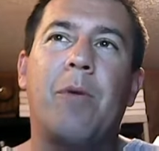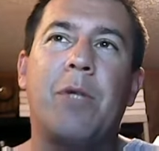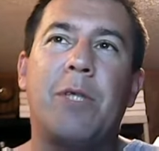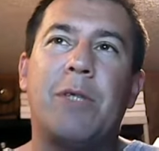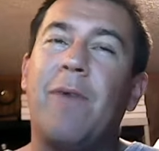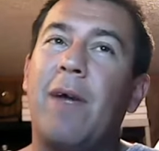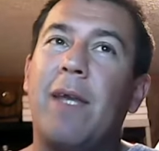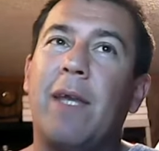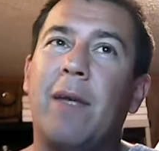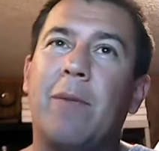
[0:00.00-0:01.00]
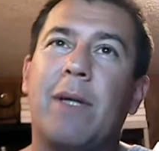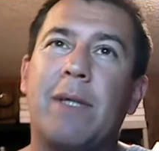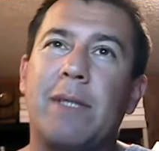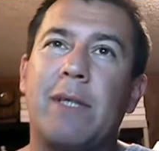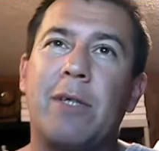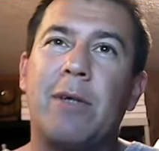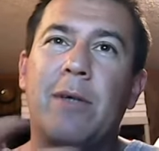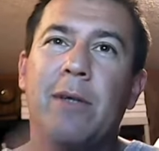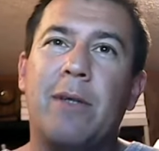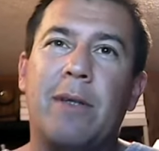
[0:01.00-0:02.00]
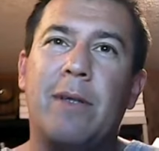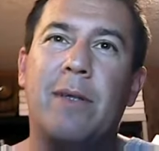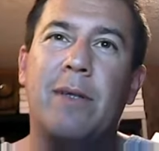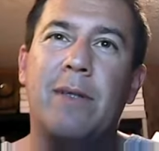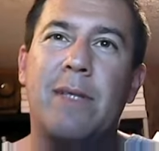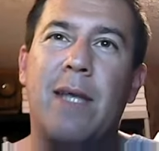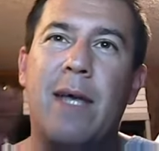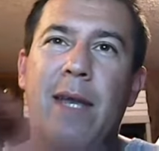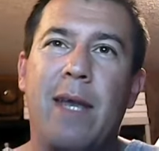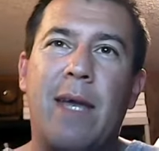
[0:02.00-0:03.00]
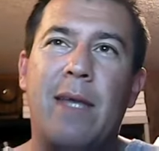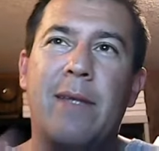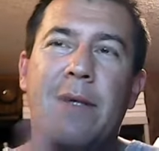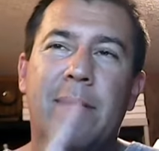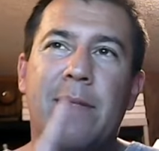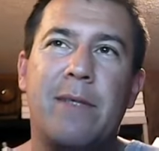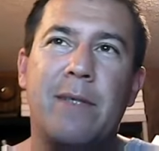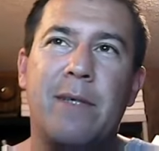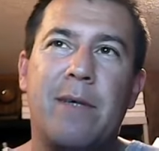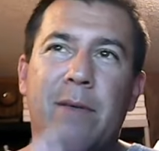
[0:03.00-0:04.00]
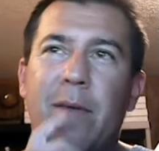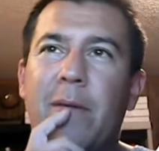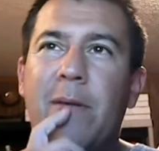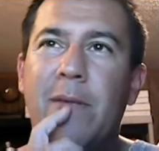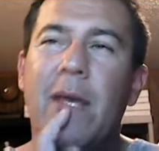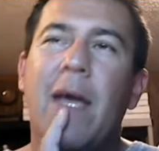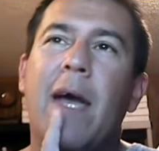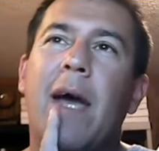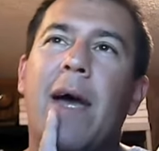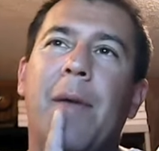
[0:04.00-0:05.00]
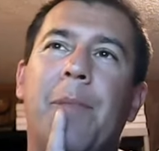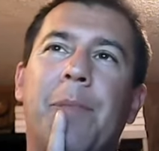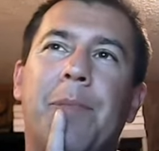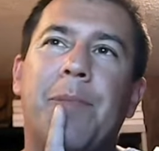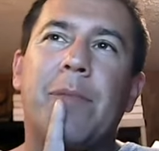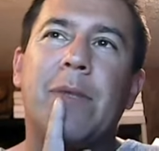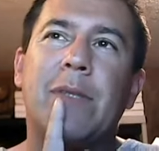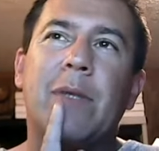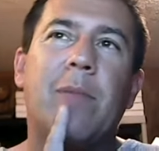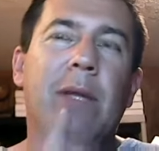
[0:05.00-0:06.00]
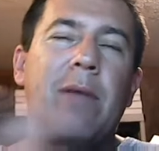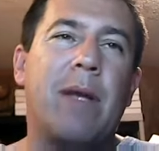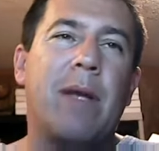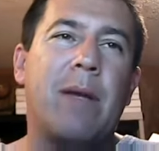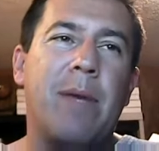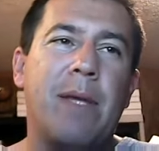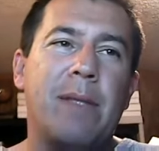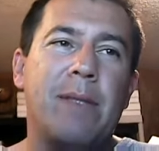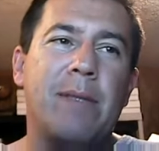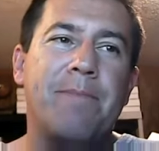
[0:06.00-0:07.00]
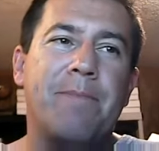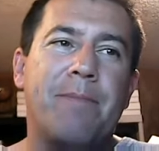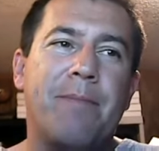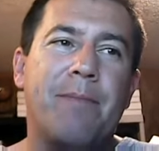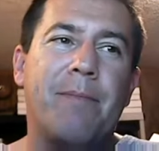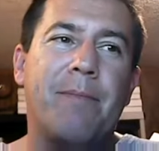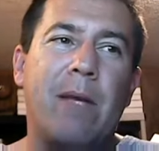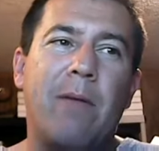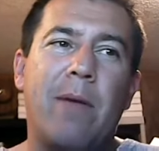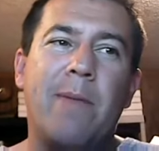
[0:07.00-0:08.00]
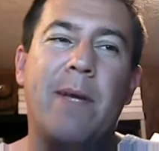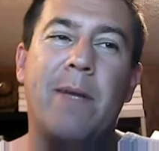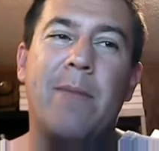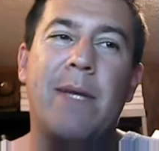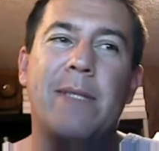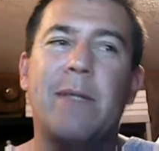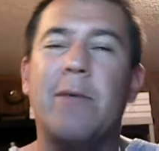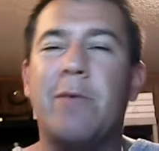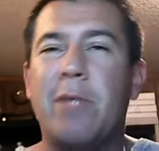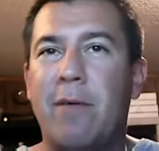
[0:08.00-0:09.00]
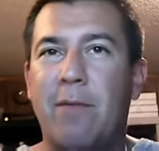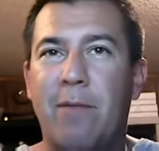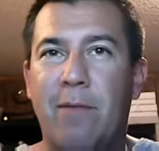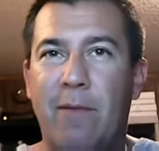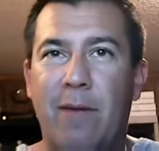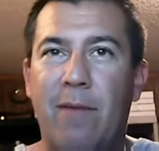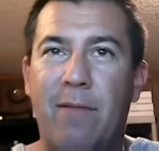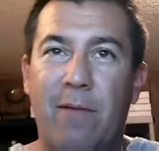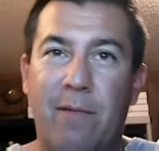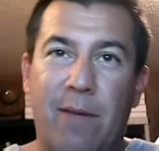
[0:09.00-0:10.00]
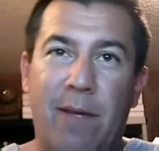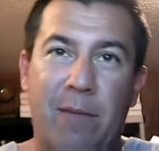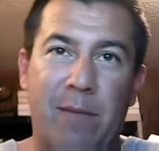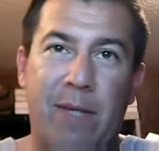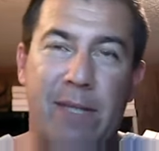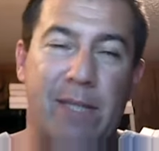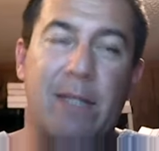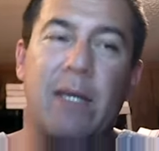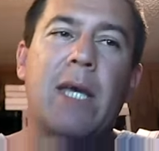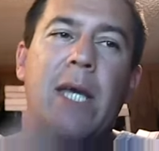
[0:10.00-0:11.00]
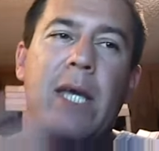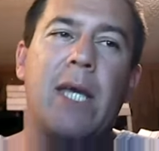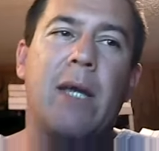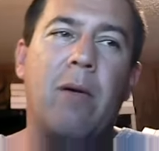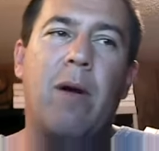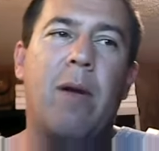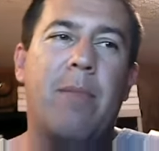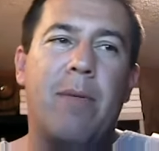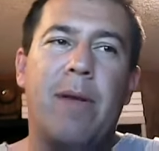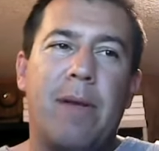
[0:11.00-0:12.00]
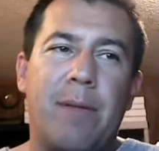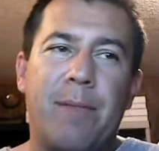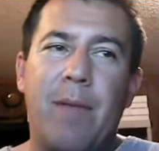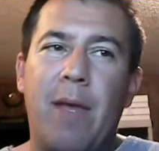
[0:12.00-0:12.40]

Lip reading: which is funny because I'll show you a little sleight of hand there that you don't notice. So Mueller recommends. He recommends no jail for Flynn because he cooperated.